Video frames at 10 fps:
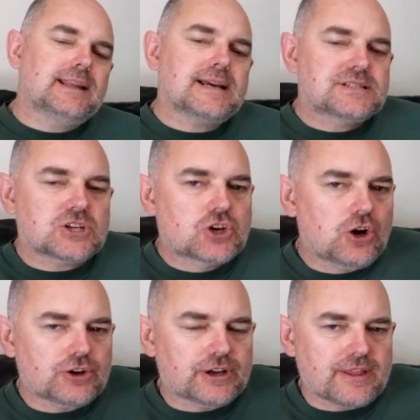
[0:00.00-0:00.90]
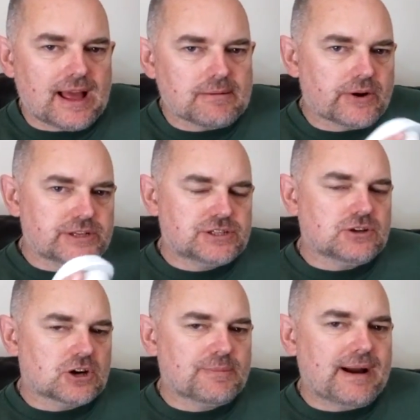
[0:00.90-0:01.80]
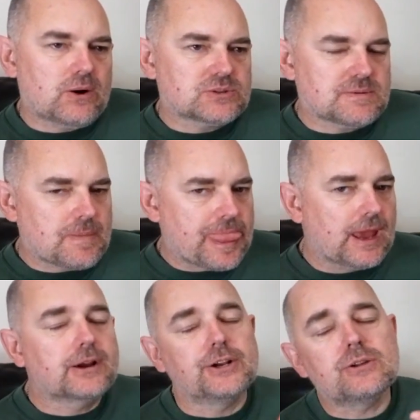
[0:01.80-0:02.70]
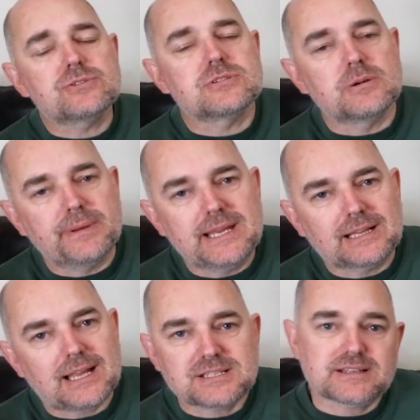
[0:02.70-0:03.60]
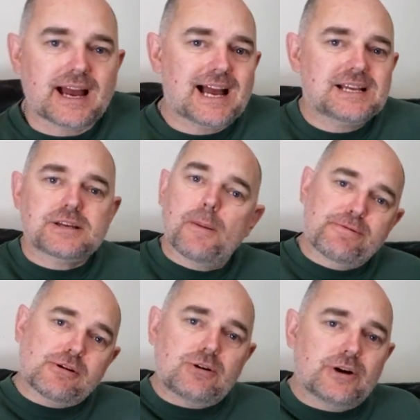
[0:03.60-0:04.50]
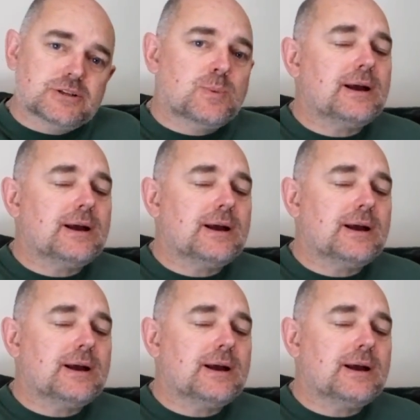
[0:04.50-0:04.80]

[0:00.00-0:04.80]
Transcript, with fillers: last con that I'm going to talk about could also be classed as a pro as